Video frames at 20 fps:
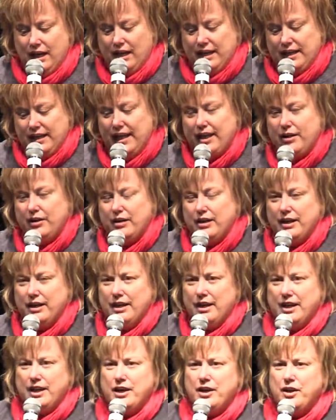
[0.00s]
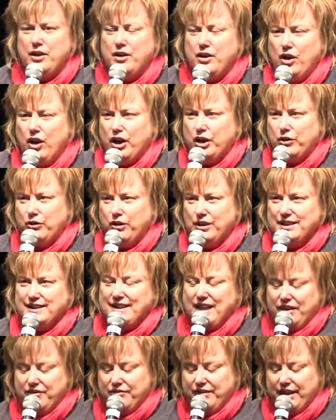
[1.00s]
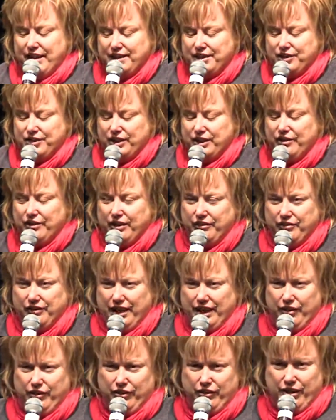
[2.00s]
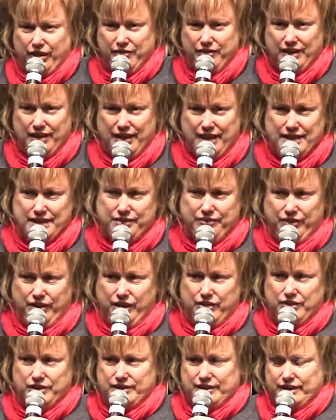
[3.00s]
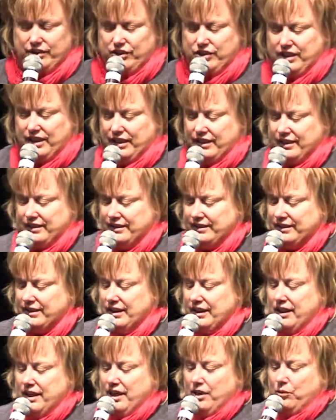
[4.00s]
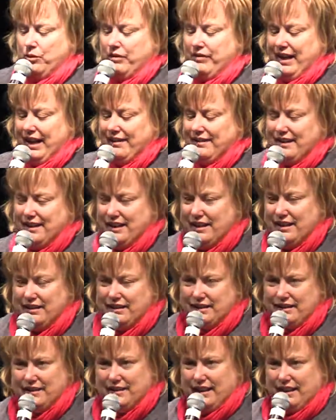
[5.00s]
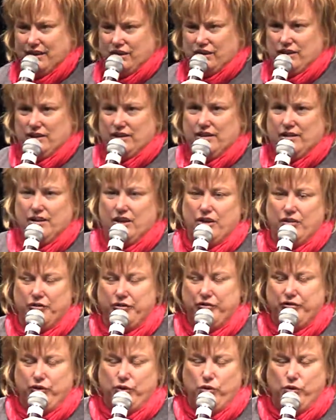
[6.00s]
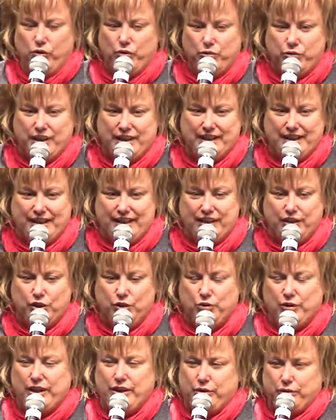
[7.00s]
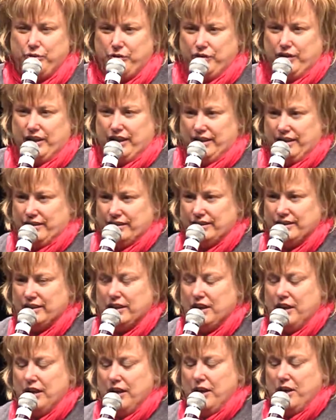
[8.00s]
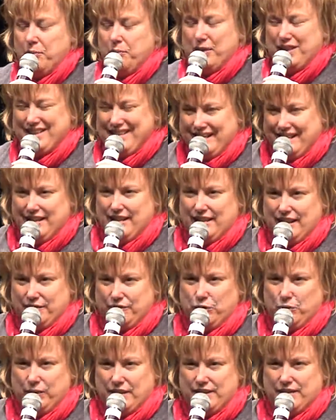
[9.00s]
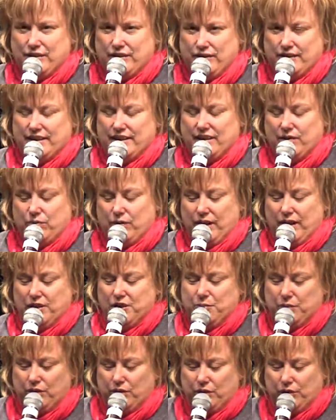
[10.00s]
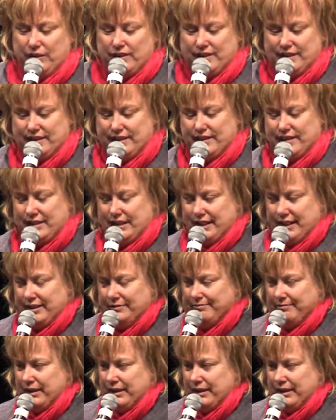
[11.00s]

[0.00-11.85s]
Now, across that vast geographic area over the last 5 or 6 years, we've had the intersection of 4 really critical things, particularly for Western New South Wales, but across the state.